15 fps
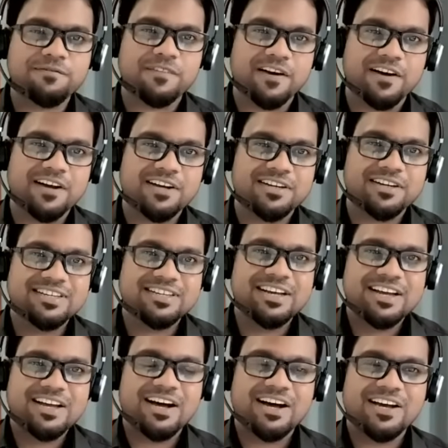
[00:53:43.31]

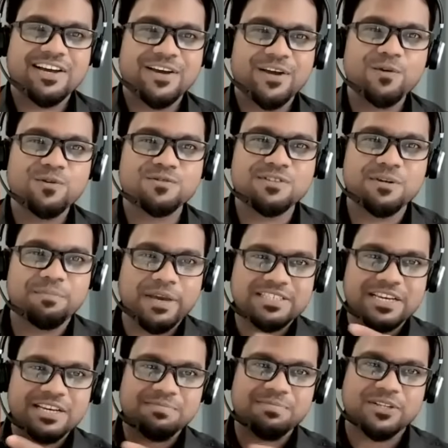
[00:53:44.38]
the
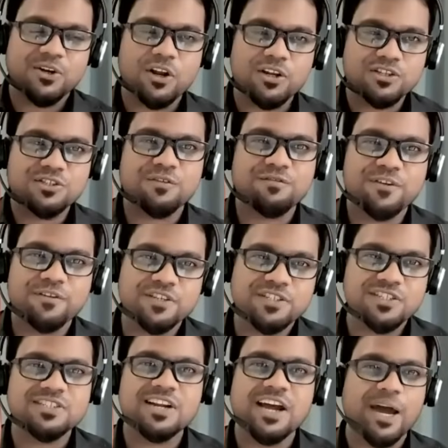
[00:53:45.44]
basic methodologies of revision,